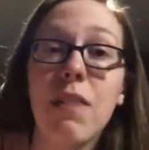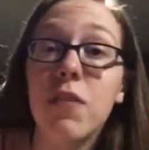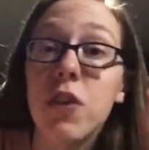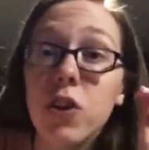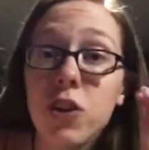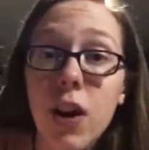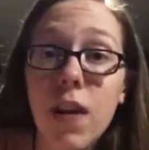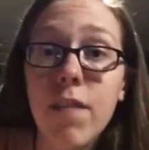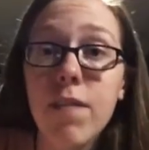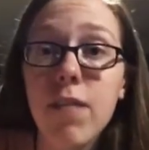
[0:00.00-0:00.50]
If
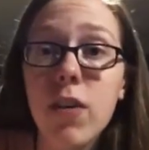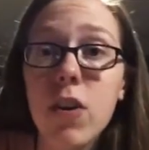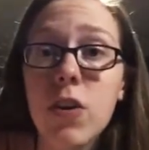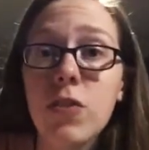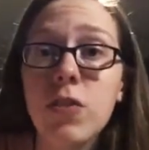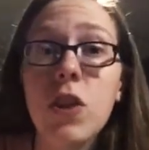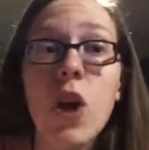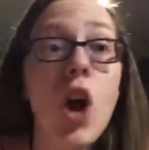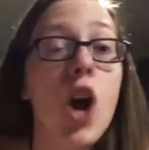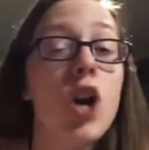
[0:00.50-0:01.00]
you're done
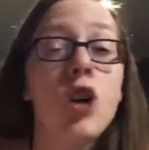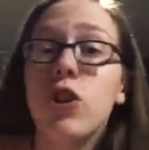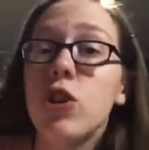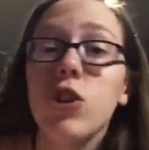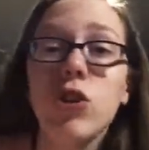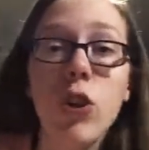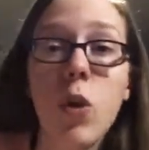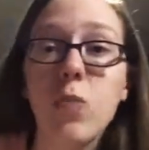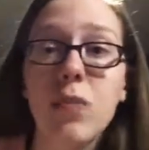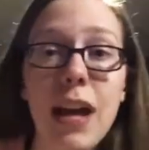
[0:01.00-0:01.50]
first,
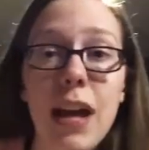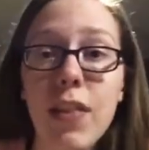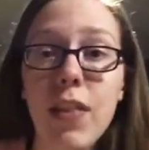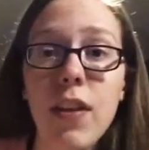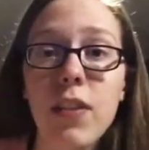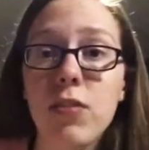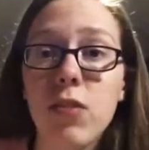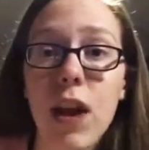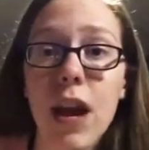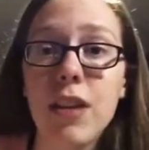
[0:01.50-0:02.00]
just go take
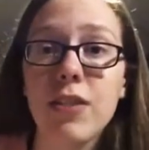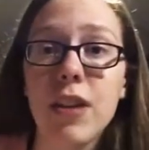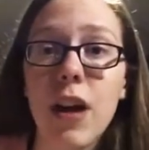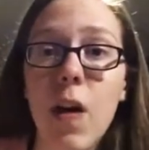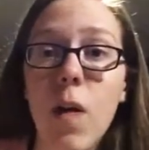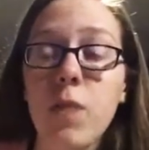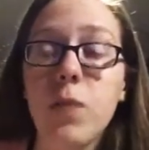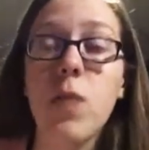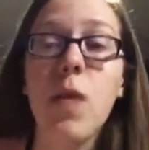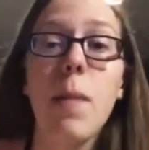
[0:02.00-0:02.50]
the trash
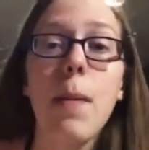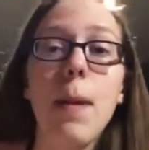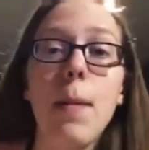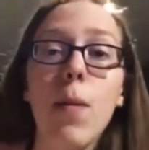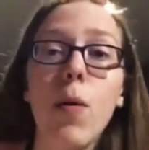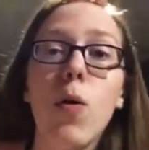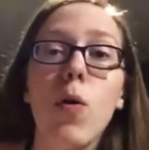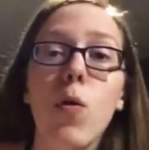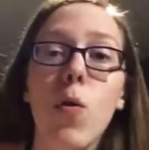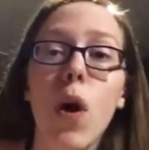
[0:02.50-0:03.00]
out, so that
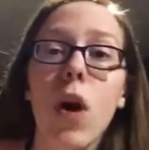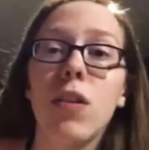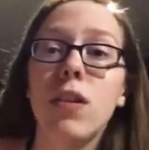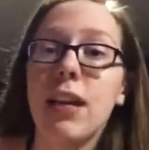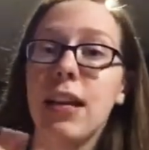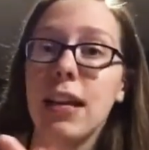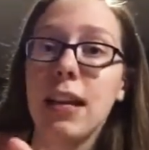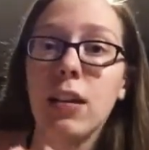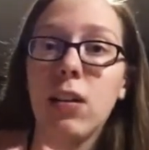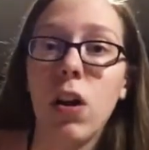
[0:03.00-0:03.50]
people who are
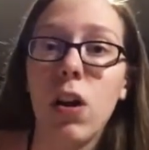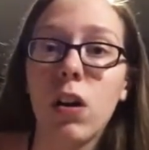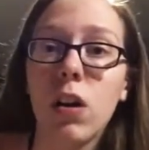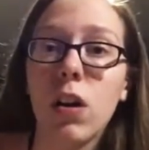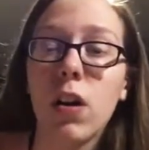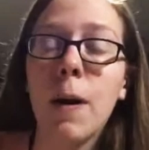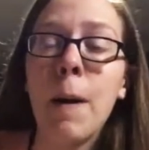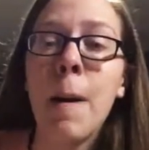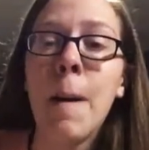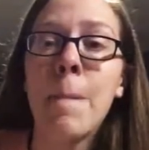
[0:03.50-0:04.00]
taking
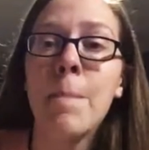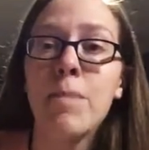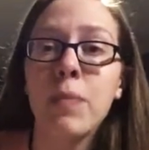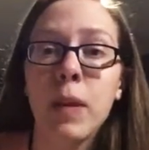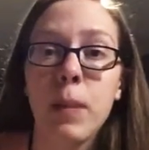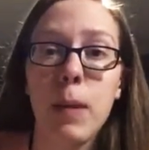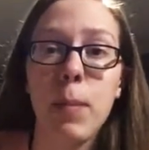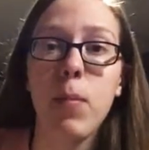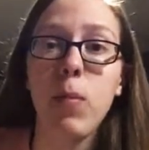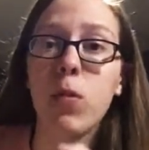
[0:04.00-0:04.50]
longer,
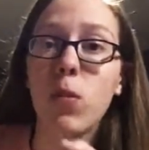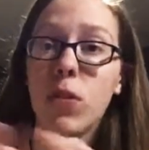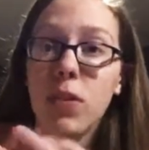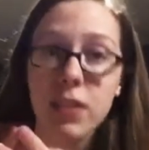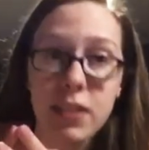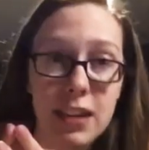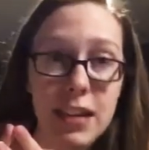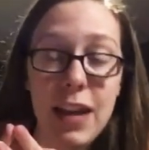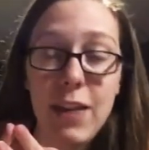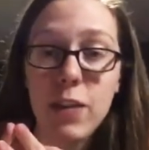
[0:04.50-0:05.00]
people who
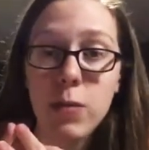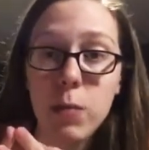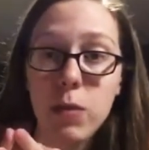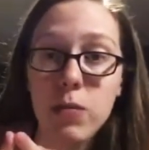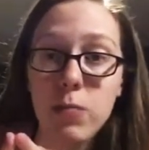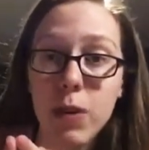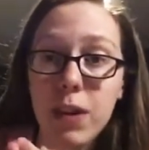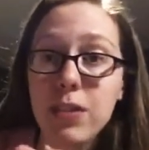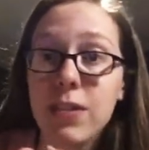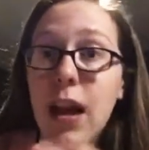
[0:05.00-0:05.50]
didn't have
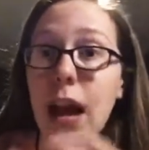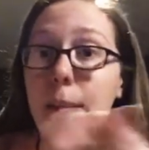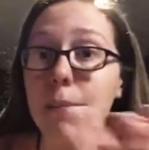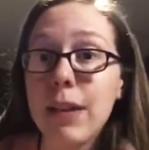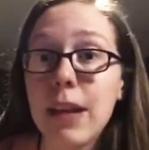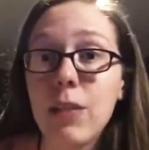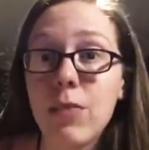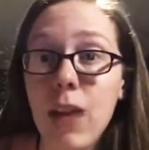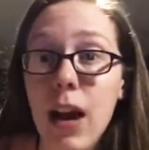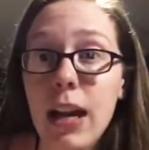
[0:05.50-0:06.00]
as much time
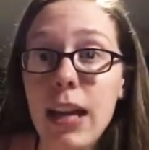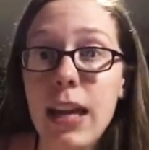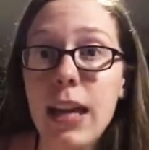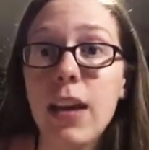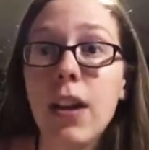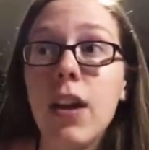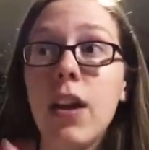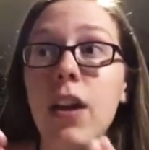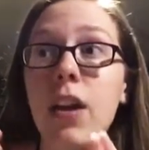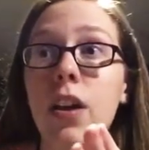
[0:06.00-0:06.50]
to get
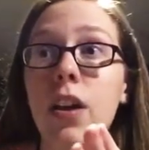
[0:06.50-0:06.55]
ready,